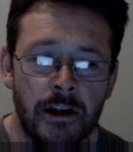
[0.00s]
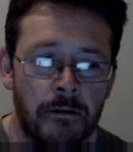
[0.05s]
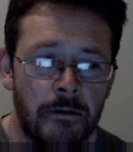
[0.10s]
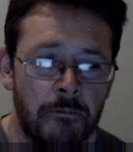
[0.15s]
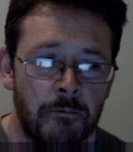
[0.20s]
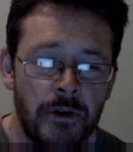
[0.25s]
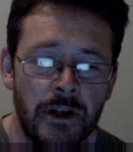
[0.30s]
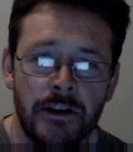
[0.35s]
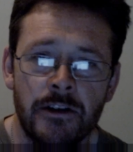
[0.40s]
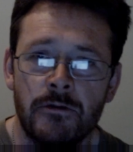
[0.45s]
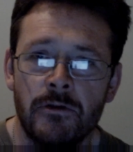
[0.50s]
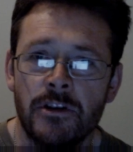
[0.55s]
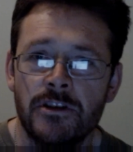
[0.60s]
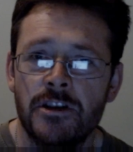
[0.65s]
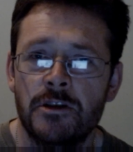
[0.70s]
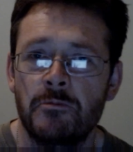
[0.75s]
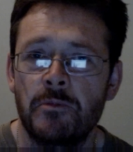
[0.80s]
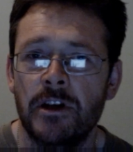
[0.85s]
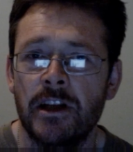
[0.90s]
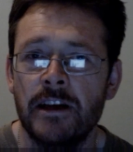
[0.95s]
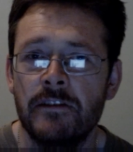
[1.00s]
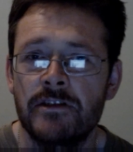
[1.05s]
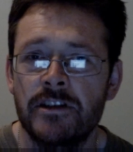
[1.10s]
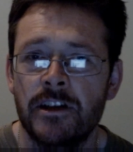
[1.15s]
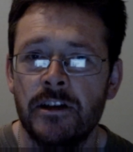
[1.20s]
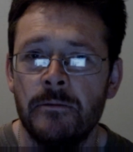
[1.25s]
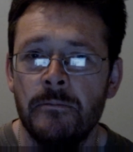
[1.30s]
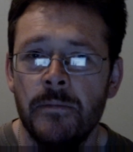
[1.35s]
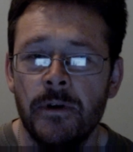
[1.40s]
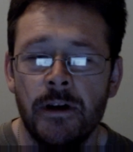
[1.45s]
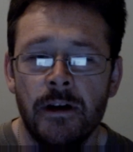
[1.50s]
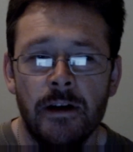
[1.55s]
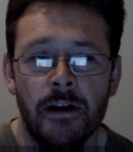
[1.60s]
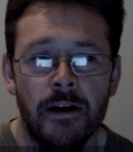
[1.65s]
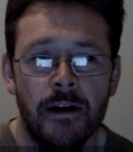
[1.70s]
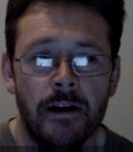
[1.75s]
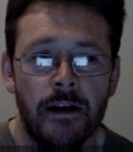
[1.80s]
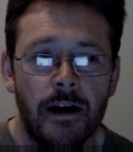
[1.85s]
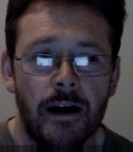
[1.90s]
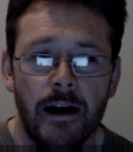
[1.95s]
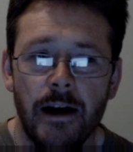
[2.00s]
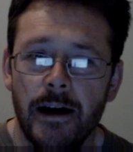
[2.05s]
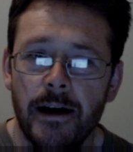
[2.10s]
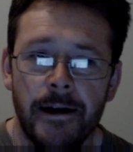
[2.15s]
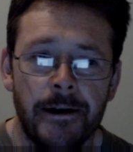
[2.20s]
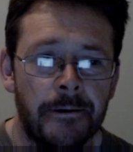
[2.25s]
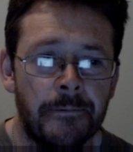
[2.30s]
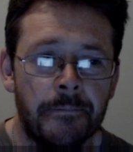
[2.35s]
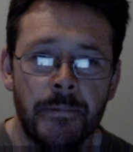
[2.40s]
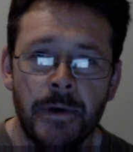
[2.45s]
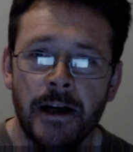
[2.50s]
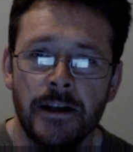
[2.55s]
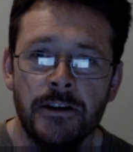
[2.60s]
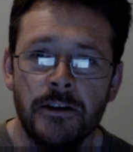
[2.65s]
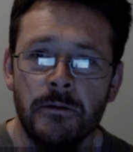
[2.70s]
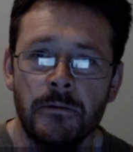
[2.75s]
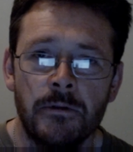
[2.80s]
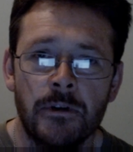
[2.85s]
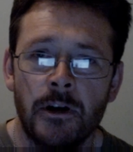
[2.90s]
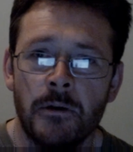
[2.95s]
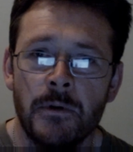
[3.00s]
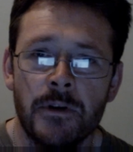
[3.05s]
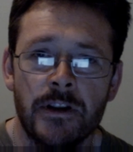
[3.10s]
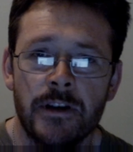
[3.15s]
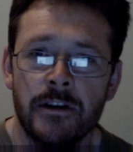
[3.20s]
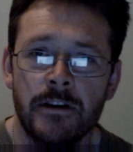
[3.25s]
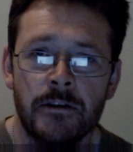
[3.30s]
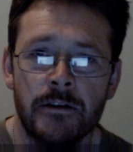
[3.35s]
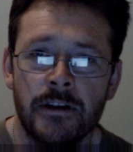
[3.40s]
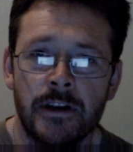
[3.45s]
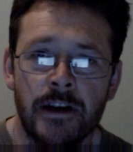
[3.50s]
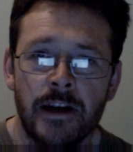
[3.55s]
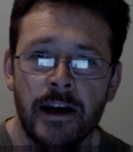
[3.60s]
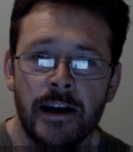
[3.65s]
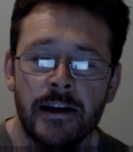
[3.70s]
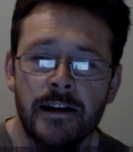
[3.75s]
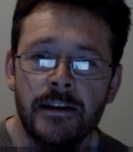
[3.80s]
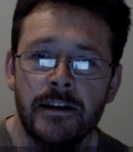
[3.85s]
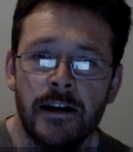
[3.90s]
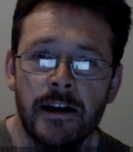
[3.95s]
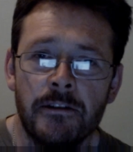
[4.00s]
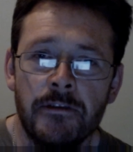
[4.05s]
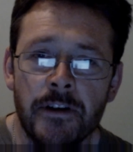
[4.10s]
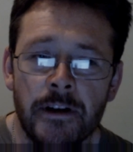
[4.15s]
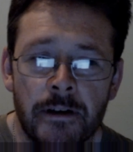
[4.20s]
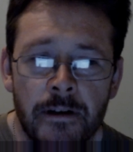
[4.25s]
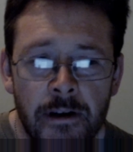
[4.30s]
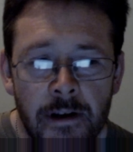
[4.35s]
I mean, Brendan Rodgers believes in him. I don't know whether the guy can deliver.